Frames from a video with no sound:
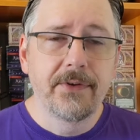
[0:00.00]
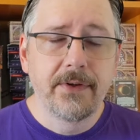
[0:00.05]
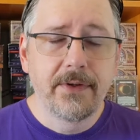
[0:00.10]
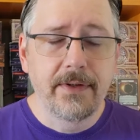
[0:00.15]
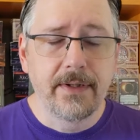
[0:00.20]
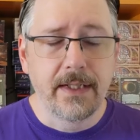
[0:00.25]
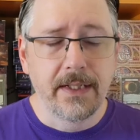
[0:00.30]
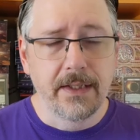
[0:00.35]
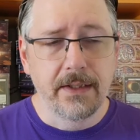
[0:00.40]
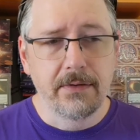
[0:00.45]

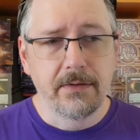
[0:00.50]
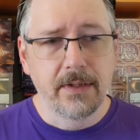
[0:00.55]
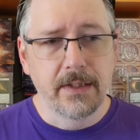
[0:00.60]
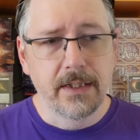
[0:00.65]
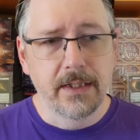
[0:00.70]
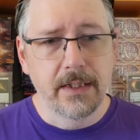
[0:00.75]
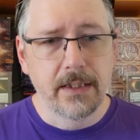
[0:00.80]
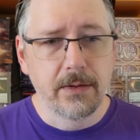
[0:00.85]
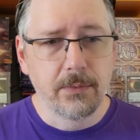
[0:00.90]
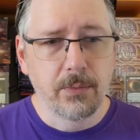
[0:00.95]
that
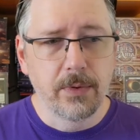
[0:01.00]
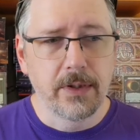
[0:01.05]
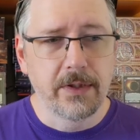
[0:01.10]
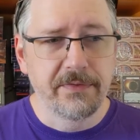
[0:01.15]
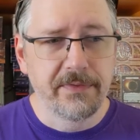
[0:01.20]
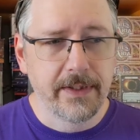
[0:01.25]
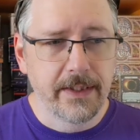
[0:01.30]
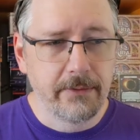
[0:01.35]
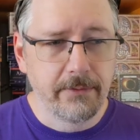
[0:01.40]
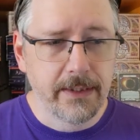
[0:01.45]
worked
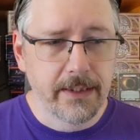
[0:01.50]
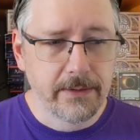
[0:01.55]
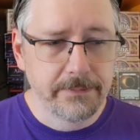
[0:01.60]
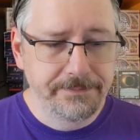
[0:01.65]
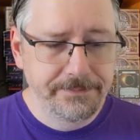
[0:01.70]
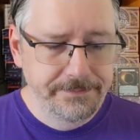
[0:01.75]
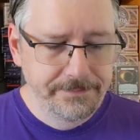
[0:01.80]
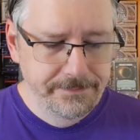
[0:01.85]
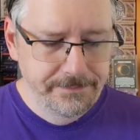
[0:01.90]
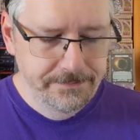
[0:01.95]
very well.
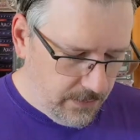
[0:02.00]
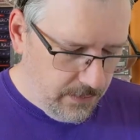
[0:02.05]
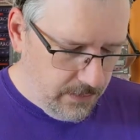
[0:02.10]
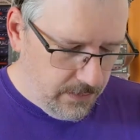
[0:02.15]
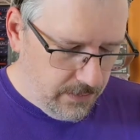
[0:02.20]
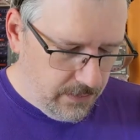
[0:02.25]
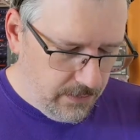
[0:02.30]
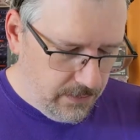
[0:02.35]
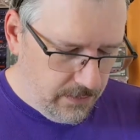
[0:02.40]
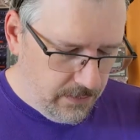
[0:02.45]

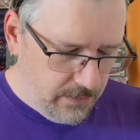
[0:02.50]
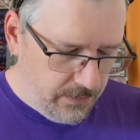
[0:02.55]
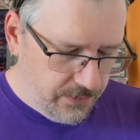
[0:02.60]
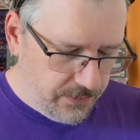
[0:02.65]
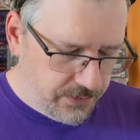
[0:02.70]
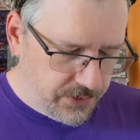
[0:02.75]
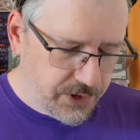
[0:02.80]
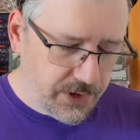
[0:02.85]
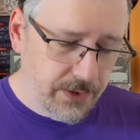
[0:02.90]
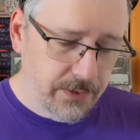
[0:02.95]

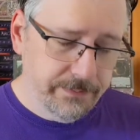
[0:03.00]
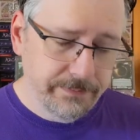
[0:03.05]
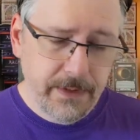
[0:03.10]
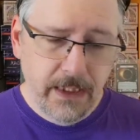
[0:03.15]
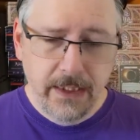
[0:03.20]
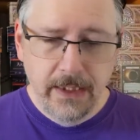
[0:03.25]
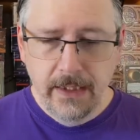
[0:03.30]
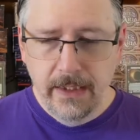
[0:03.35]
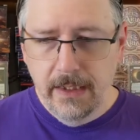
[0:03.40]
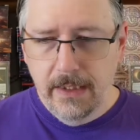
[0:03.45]
So
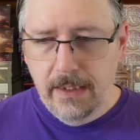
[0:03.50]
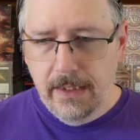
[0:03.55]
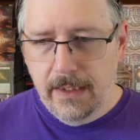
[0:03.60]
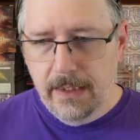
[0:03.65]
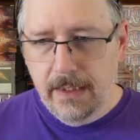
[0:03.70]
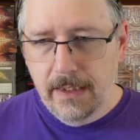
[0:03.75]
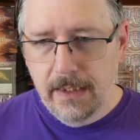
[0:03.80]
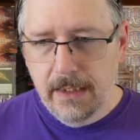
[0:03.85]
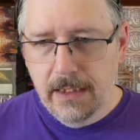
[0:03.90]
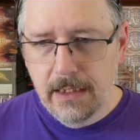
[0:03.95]

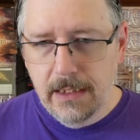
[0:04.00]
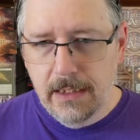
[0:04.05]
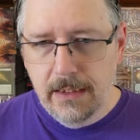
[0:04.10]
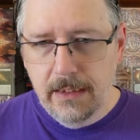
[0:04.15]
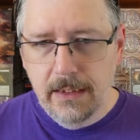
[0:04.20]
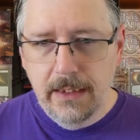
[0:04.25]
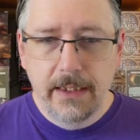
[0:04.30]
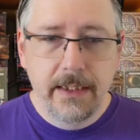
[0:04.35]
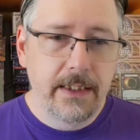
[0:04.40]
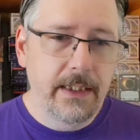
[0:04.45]

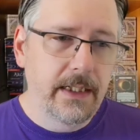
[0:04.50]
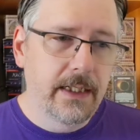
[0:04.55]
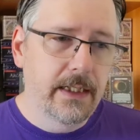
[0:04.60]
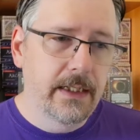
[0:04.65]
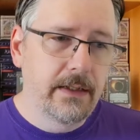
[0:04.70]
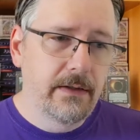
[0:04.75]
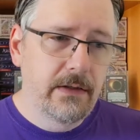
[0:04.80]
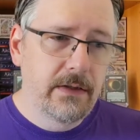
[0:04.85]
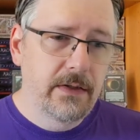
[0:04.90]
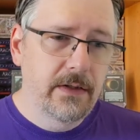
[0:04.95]
in the
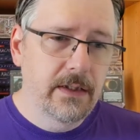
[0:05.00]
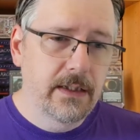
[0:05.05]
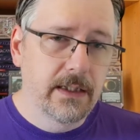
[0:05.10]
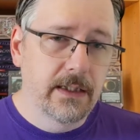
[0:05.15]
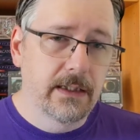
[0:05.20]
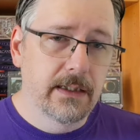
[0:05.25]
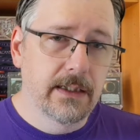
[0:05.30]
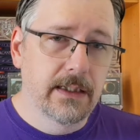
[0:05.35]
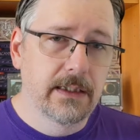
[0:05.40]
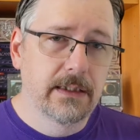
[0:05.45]
end,
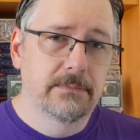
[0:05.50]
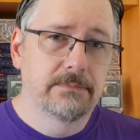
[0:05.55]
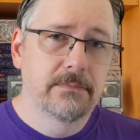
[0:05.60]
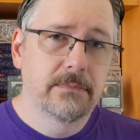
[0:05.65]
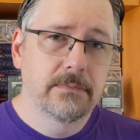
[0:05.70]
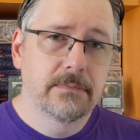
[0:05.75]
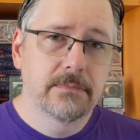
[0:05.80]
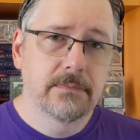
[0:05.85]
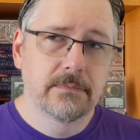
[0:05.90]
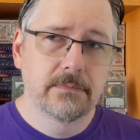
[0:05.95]

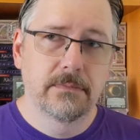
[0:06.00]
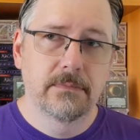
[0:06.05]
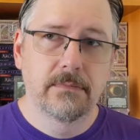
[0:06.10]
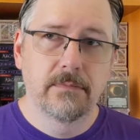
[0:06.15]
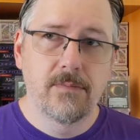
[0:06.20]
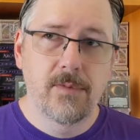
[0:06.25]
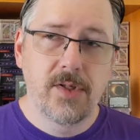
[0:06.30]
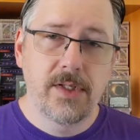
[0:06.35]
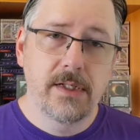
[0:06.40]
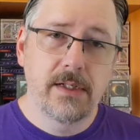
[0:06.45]

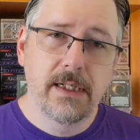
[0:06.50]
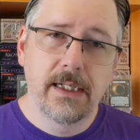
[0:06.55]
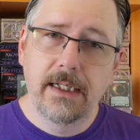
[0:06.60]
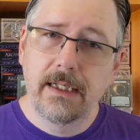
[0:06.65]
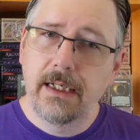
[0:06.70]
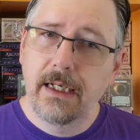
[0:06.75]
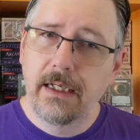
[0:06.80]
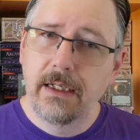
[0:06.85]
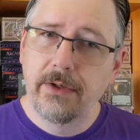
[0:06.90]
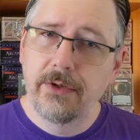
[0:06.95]
still like
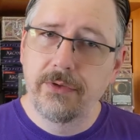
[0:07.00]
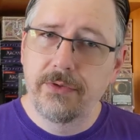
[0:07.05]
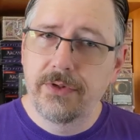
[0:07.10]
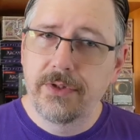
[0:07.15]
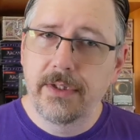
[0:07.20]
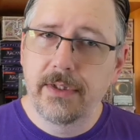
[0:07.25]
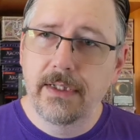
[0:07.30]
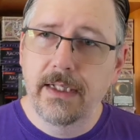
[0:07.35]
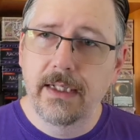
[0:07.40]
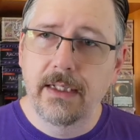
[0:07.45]
Kano,
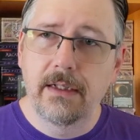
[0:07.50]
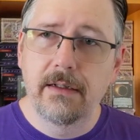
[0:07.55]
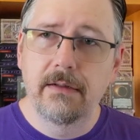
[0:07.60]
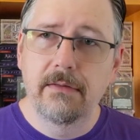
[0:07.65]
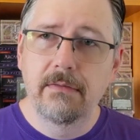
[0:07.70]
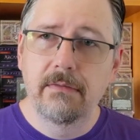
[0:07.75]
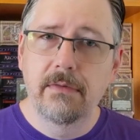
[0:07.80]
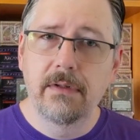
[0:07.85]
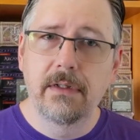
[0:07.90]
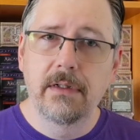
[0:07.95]
still like
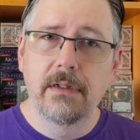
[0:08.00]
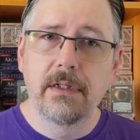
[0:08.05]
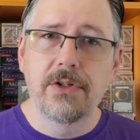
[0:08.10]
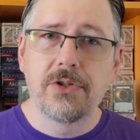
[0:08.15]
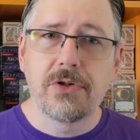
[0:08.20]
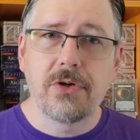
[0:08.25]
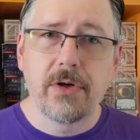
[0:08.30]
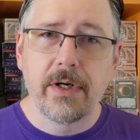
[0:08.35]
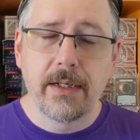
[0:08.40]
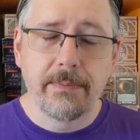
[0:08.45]

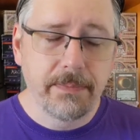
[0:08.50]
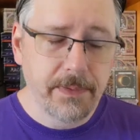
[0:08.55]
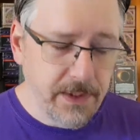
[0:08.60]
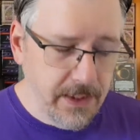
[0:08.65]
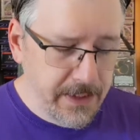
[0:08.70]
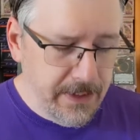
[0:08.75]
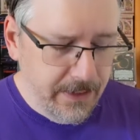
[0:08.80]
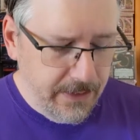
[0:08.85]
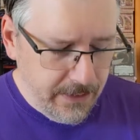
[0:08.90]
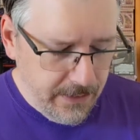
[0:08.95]
enjoy
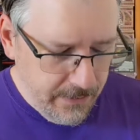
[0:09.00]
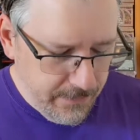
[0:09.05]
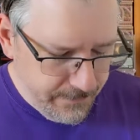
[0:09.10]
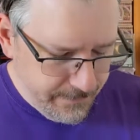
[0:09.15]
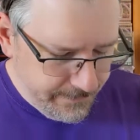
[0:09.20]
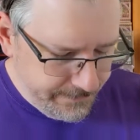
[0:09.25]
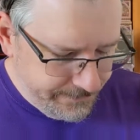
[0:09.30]
playing him